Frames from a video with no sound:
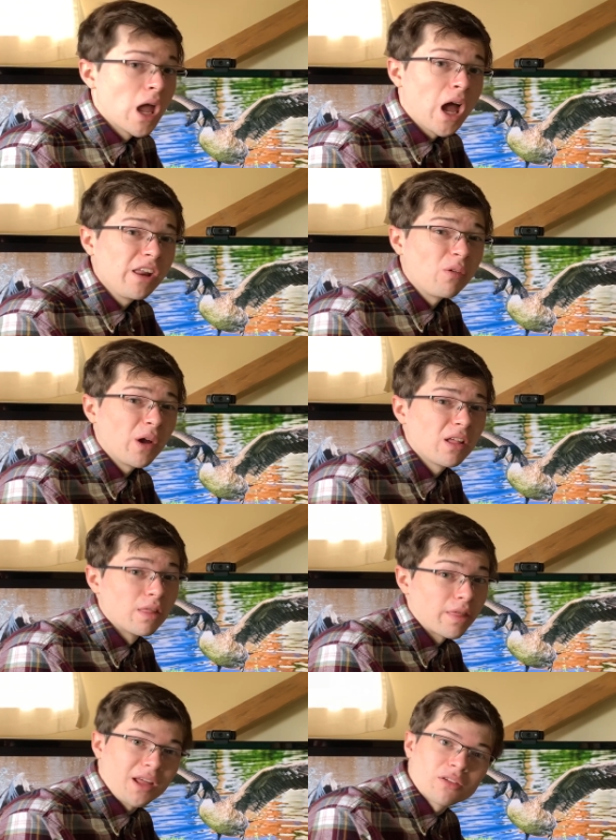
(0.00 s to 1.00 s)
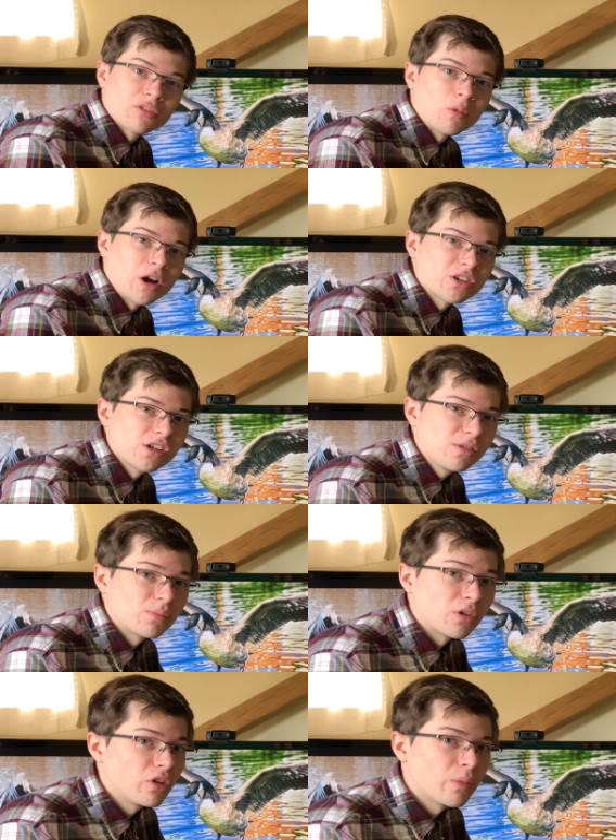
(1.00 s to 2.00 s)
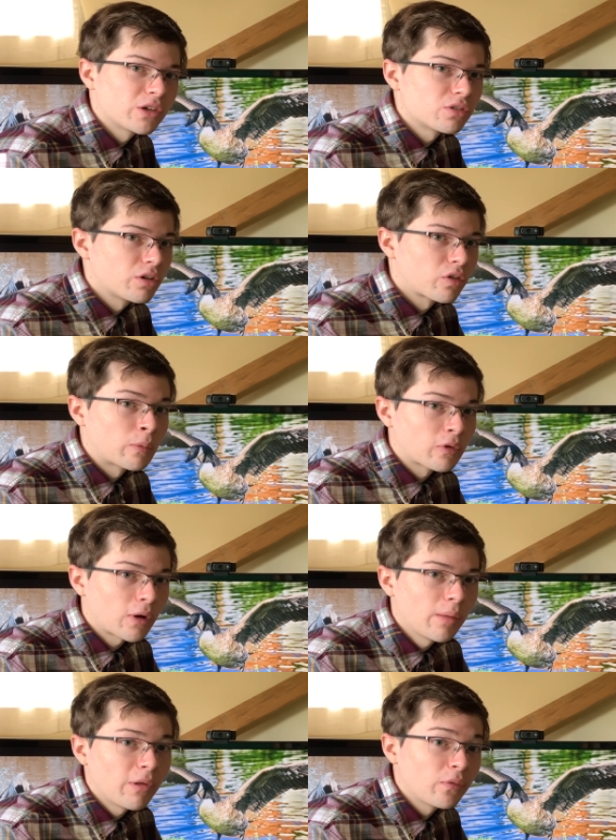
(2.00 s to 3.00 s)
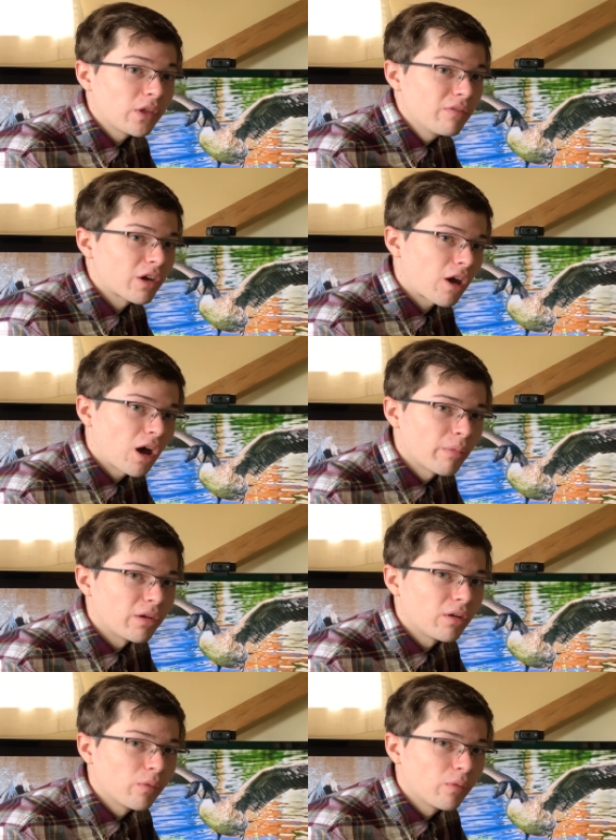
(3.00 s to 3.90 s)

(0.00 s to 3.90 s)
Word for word: Anyway, thanks for watching. Please make sure to subscribe and leave a comment